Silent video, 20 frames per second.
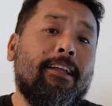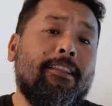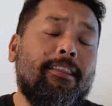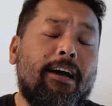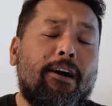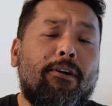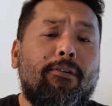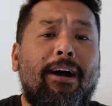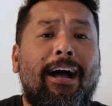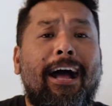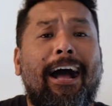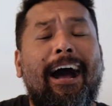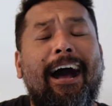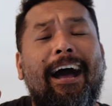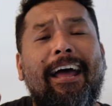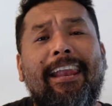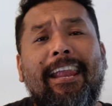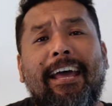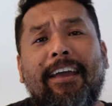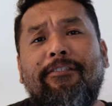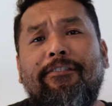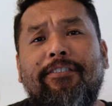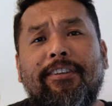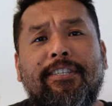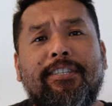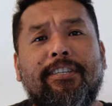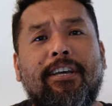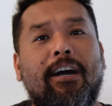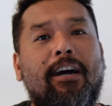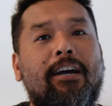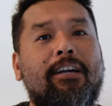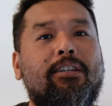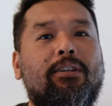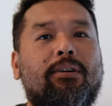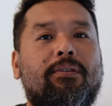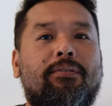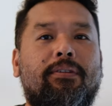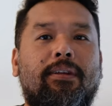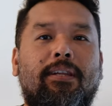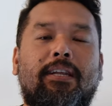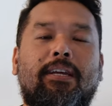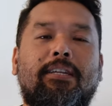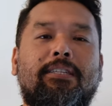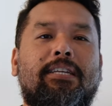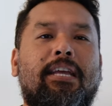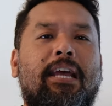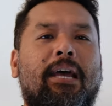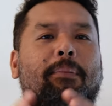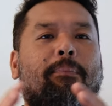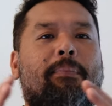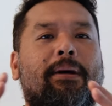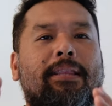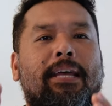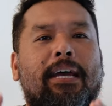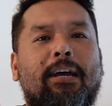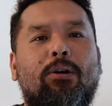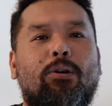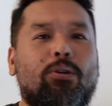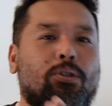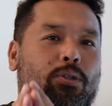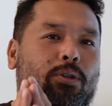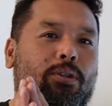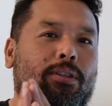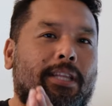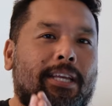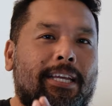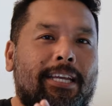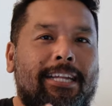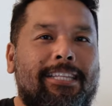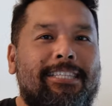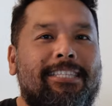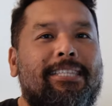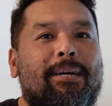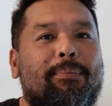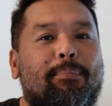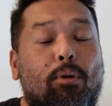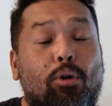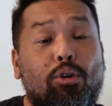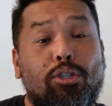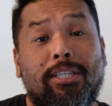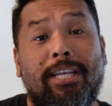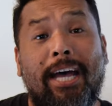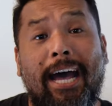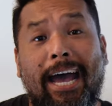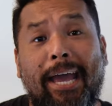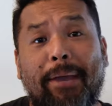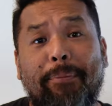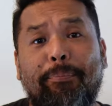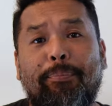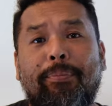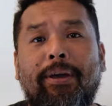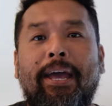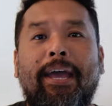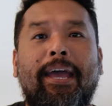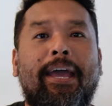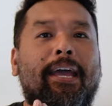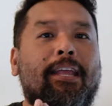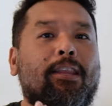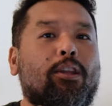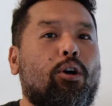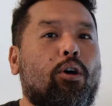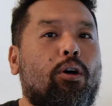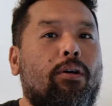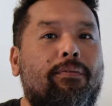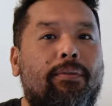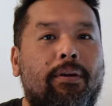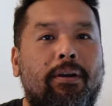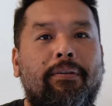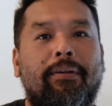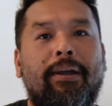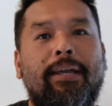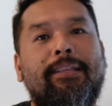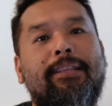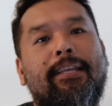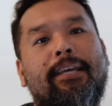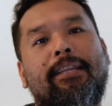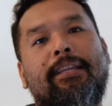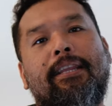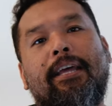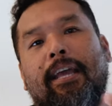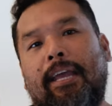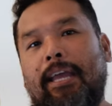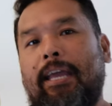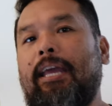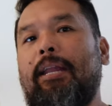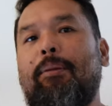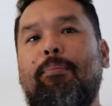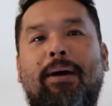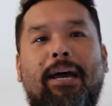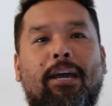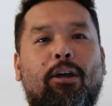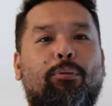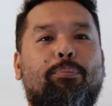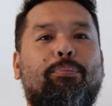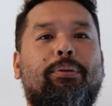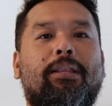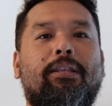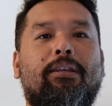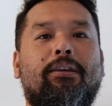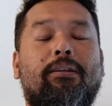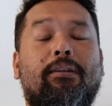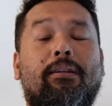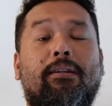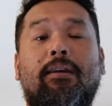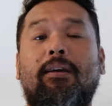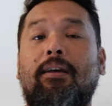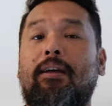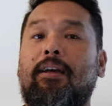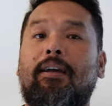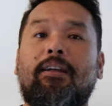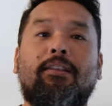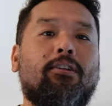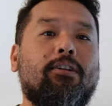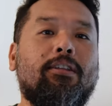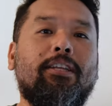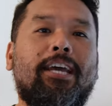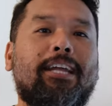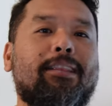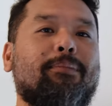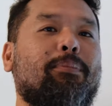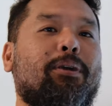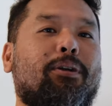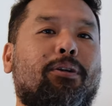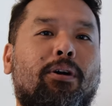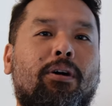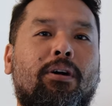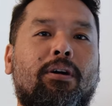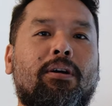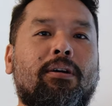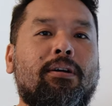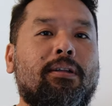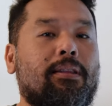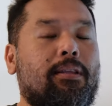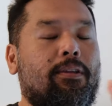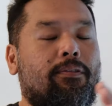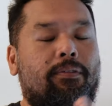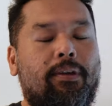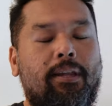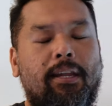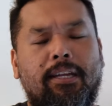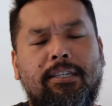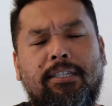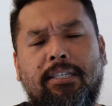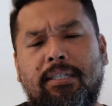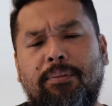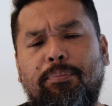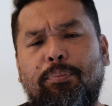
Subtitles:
Now, I like Fiscardo Village, but I also think it's the most hyped and overrated in my opinion. Don't get me wrong, the village is